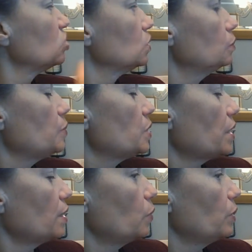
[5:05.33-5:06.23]
Oops, I
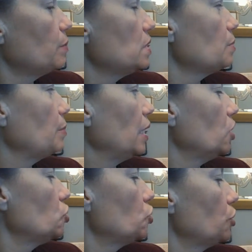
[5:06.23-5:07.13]
think we missed a
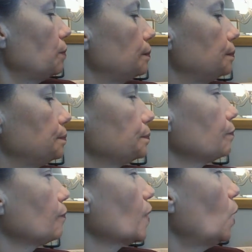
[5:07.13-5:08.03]
page.
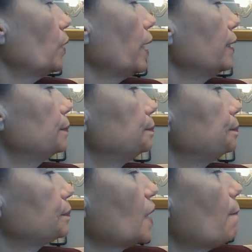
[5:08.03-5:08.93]
Okay.
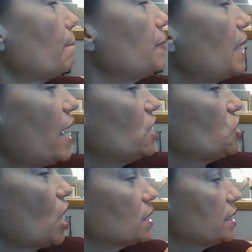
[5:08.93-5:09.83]
But
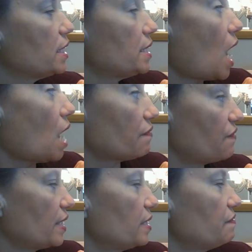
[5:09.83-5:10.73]
Hedgehog did not
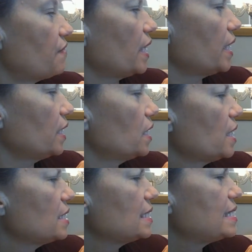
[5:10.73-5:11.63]
find it funny.
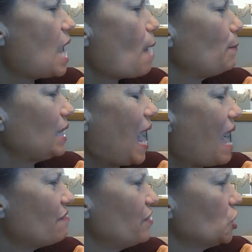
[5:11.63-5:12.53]
Stop
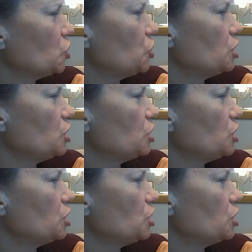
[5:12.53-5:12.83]
laughing, she